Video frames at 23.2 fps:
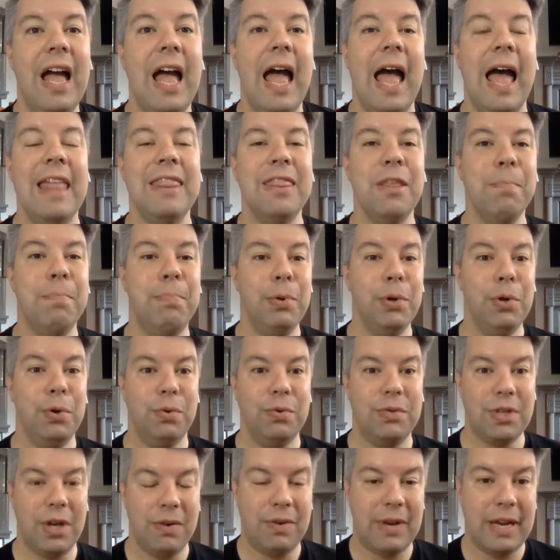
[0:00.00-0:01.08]
And the
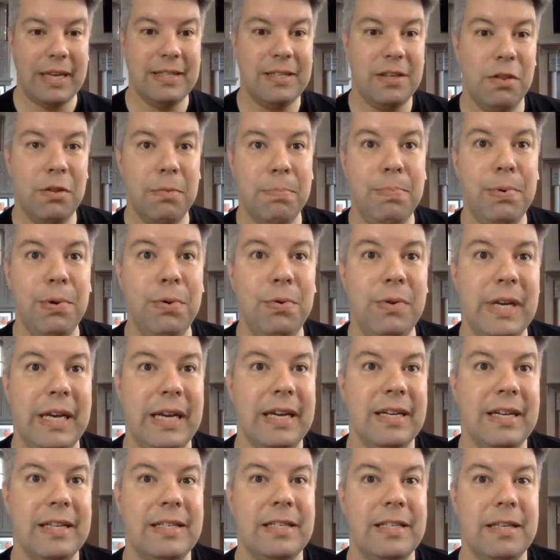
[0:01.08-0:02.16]
boot. Okay, so the boot
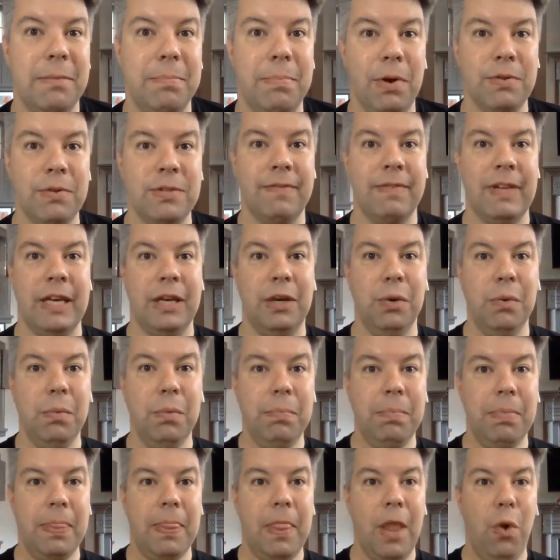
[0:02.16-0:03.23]
is supposedly,
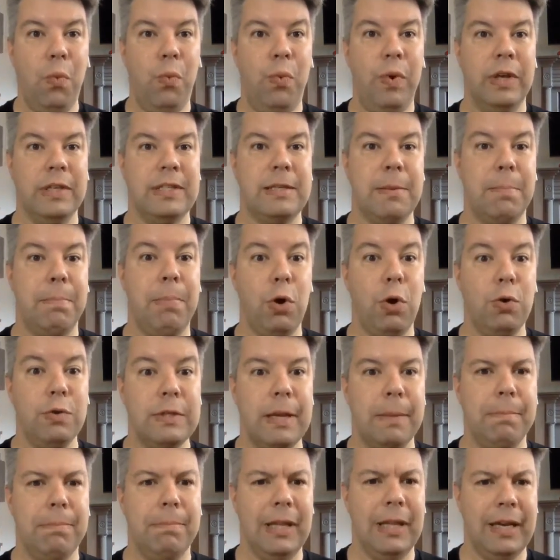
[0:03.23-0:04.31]
we,
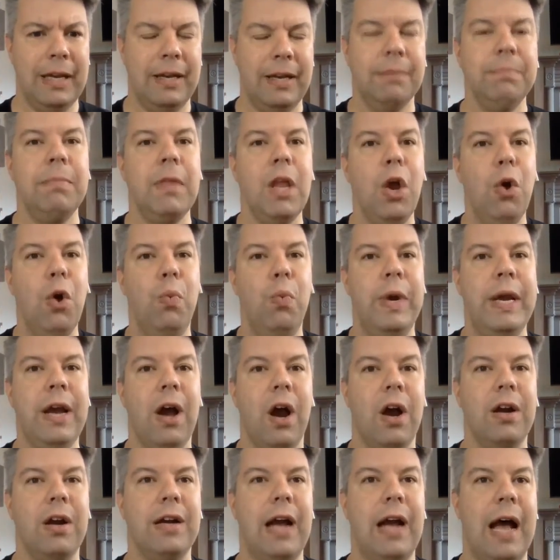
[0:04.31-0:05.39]
supposedly, we
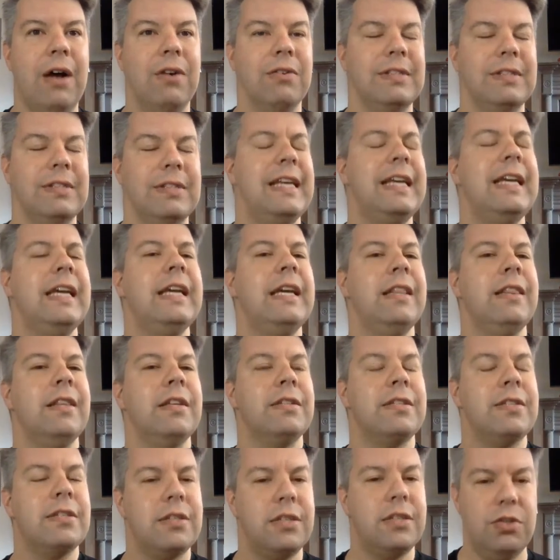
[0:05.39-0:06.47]
are out singing in
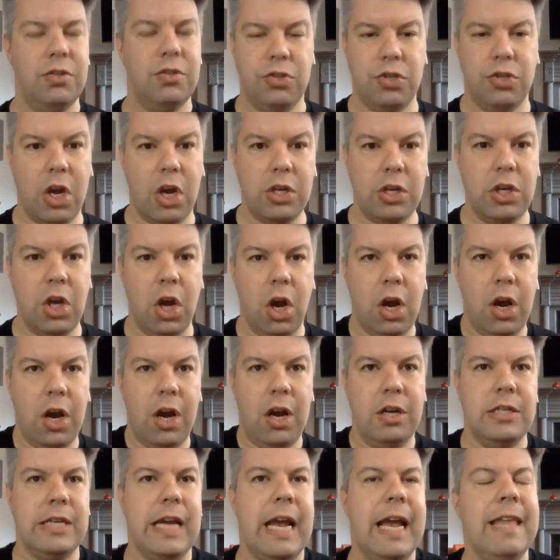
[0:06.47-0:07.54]
this
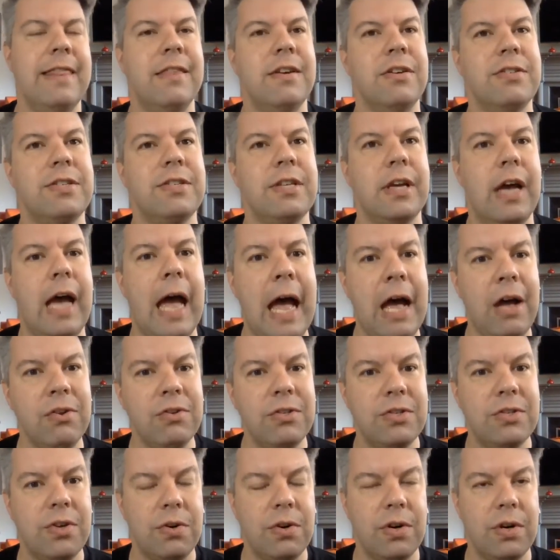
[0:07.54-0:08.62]
junkyard, and there's a
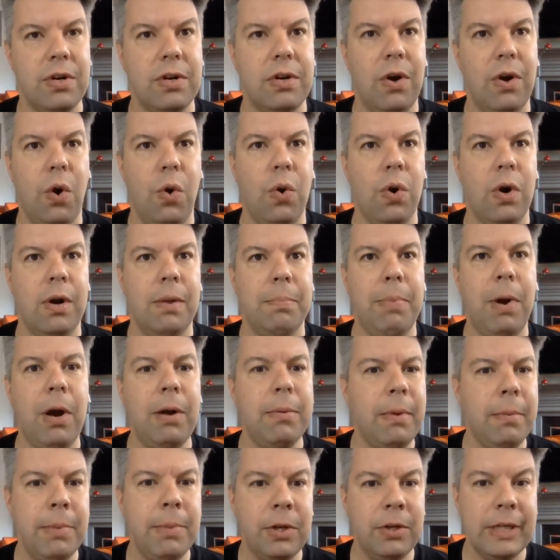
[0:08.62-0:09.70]
house or or
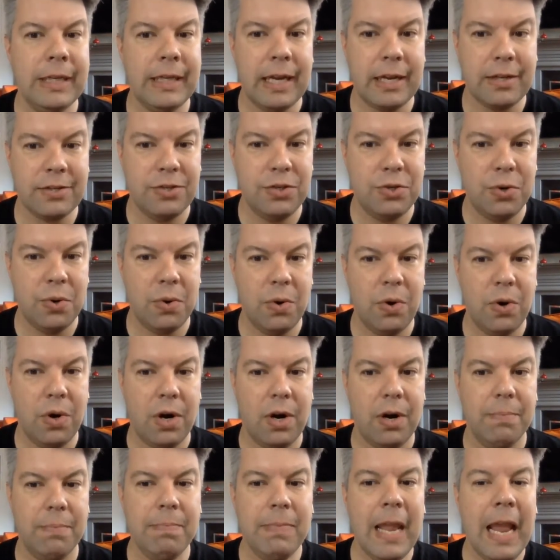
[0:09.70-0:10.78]
apartment building next
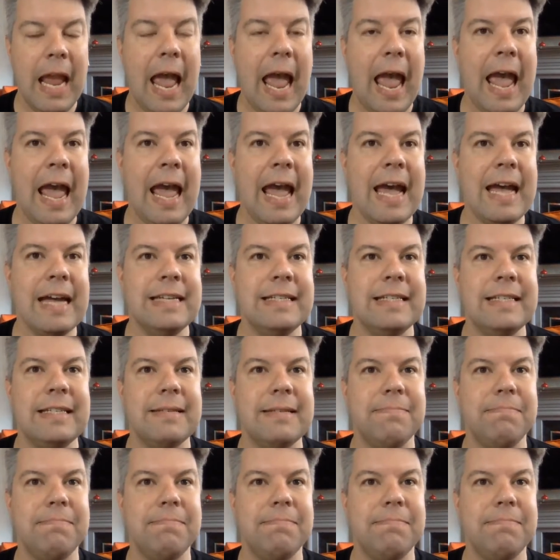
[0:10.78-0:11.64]
door, and